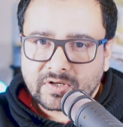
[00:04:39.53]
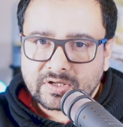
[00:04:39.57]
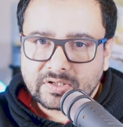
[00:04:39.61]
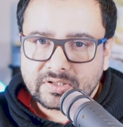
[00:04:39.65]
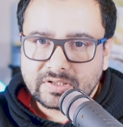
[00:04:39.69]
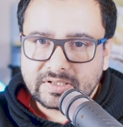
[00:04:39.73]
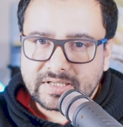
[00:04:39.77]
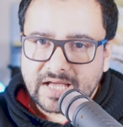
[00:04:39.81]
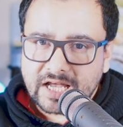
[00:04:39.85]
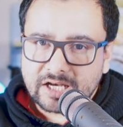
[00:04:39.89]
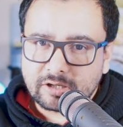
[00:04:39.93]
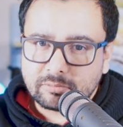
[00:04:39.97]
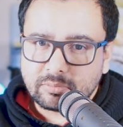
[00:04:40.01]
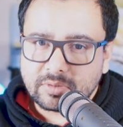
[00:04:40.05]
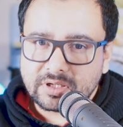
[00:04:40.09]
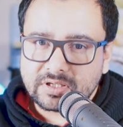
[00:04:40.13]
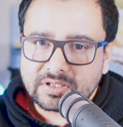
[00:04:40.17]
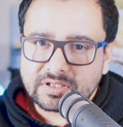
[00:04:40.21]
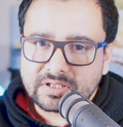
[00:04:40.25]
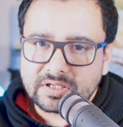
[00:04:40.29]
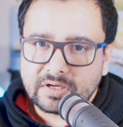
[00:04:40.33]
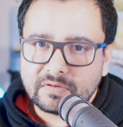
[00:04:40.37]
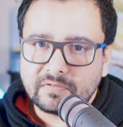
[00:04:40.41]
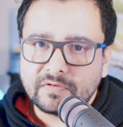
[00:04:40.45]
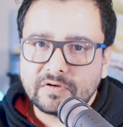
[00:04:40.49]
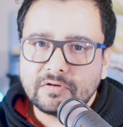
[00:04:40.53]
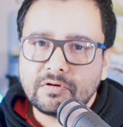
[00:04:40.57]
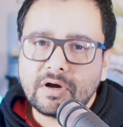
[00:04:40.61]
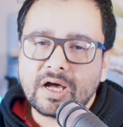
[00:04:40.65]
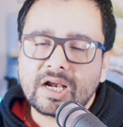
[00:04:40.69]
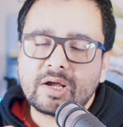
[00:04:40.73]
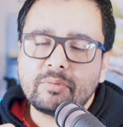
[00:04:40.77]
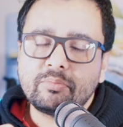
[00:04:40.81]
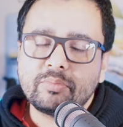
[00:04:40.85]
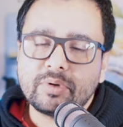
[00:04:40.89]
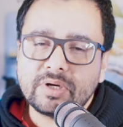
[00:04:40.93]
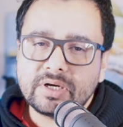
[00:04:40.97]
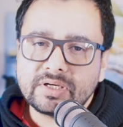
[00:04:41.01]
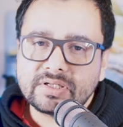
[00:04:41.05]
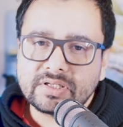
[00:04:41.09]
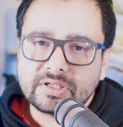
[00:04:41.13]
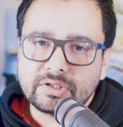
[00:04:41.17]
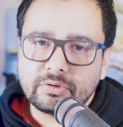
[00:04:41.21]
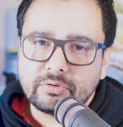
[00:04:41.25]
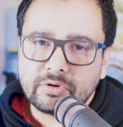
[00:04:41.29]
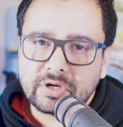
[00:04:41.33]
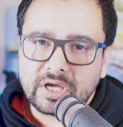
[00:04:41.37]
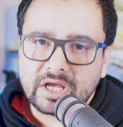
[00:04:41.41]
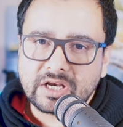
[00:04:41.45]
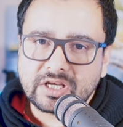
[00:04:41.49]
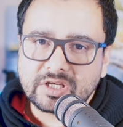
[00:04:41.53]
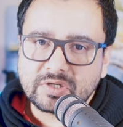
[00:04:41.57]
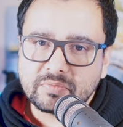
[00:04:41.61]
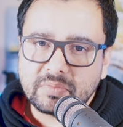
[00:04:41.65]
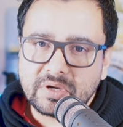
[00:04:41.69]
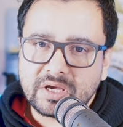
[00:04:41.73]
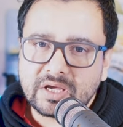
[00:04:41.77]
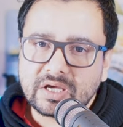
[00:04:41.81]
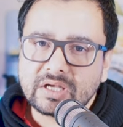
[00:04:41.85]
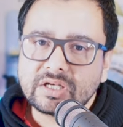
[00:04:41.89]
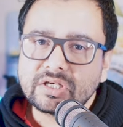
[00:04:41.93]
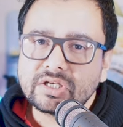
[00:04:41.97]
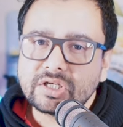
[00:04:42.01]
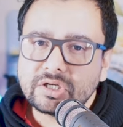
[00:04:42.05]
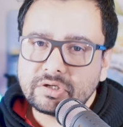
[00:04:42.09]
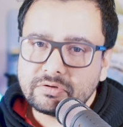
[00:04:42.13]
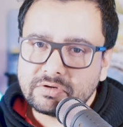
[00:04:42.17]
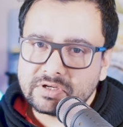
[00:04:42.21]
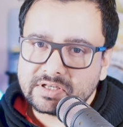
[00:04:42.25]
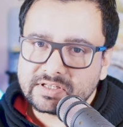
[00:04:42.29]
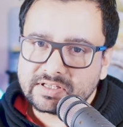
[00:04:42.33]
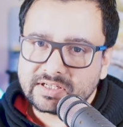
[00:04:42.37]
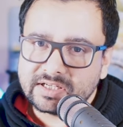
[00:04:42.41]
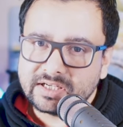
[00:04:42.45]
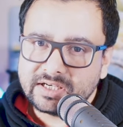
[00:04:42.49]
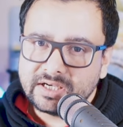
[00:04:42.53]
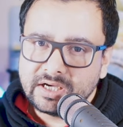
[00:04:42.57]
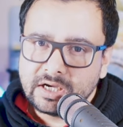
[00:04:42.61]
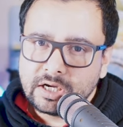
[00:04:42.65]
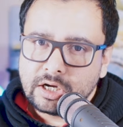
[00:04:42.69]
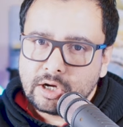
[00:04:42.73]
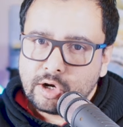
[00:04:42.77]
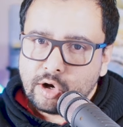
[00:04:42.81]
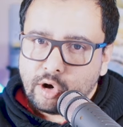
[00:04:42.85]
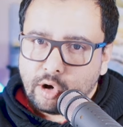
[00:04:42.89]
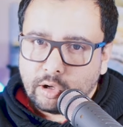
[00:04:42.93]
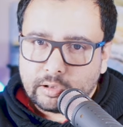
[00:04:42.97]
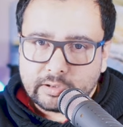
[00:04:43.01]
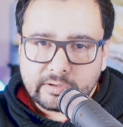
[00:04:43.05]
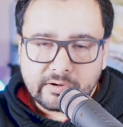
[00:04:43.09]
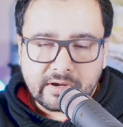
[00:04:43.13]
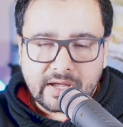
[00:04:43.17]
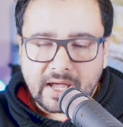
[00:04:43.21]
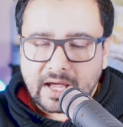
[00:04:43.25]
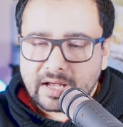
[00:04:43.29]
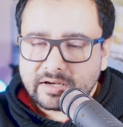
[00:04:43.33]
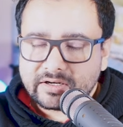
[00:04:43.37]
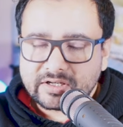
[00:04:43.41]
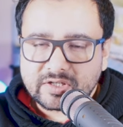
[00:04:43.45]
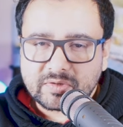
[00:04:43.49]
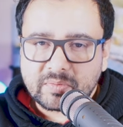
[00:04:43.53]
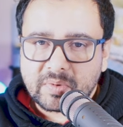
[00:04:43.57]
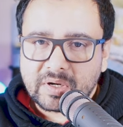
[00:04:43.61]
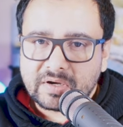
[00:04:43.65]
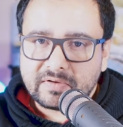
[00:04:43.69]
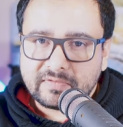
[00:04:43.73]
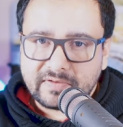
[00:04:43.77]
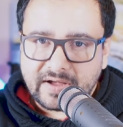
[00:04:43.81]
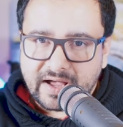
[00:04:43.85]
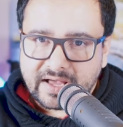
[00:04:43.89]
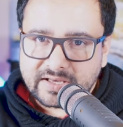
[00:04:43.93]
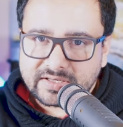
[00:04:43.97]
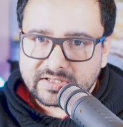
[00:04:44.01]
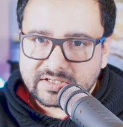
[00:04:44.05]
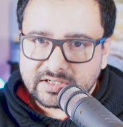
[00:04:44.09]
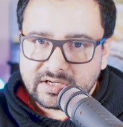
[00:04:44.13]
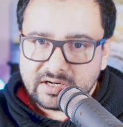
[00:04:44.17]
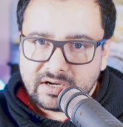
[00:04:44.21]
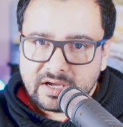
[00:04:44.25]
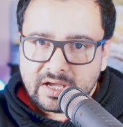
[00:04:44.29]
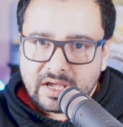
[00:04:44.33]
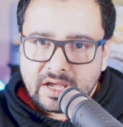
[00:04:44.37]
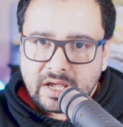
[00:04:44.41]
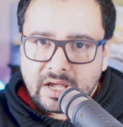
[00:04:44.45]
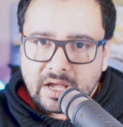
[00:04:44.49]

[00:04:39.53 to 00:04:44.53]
So that means if you are a person who can speak continuously, although you can't speak faster,